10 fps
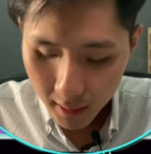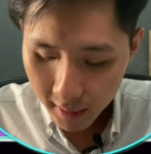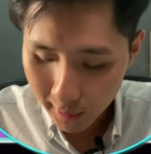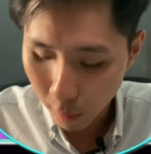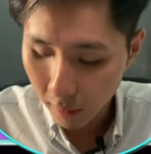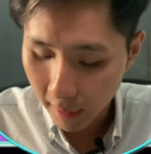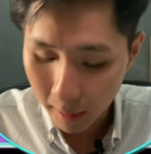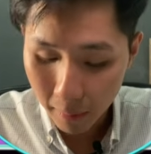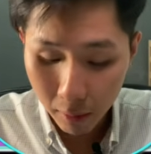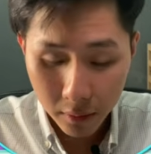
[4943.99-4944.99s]
So
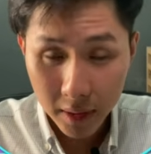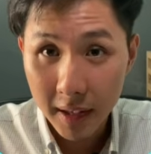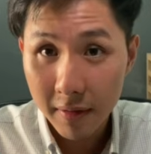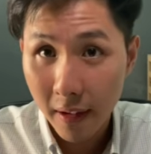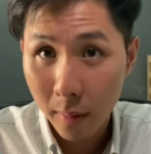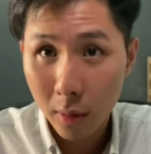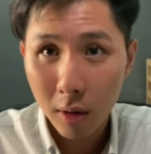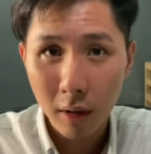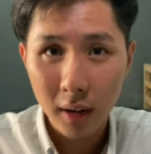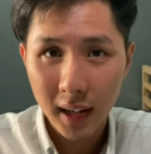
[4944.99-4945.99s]
I'll create a variable called